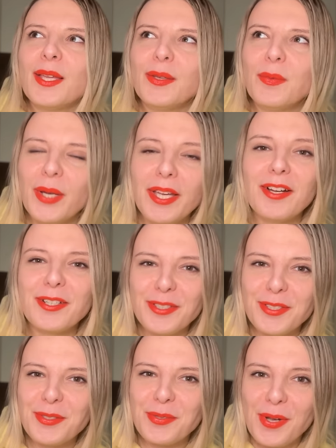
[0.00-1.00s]
we are
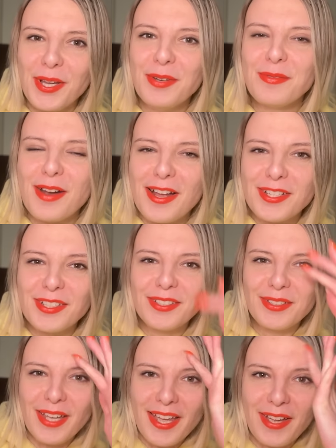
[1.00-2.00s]
destroying
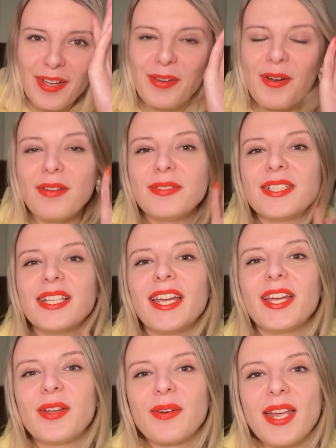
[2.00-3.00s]
Russian aircraft
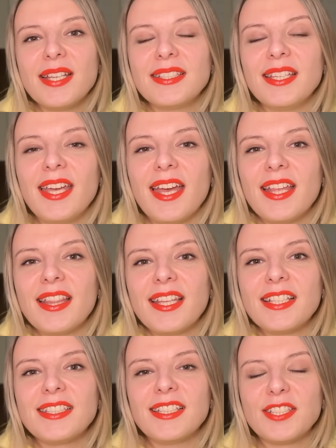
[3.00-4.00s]
like crazy and
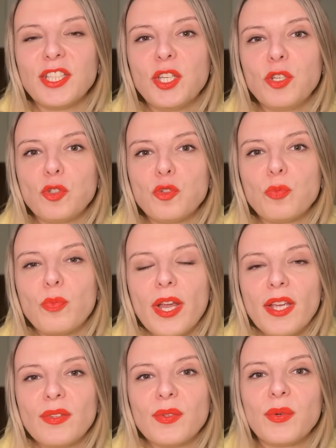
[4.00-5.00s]
this is a huge
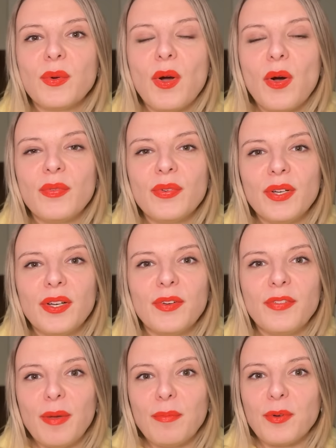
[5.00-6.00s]
breakthrough of uh,
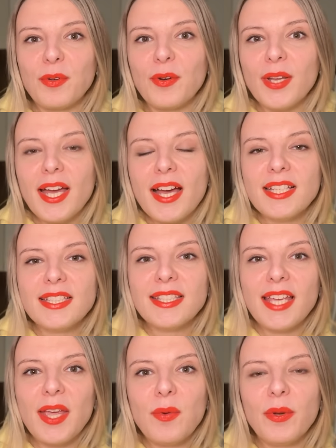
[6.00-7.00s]
February, I'd
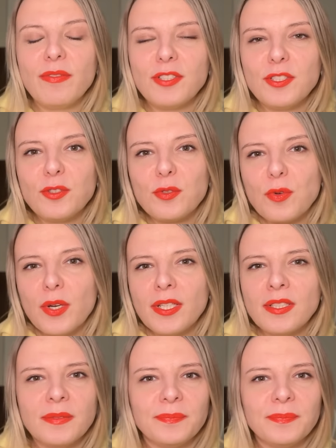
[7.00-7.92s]
say. We've destroyed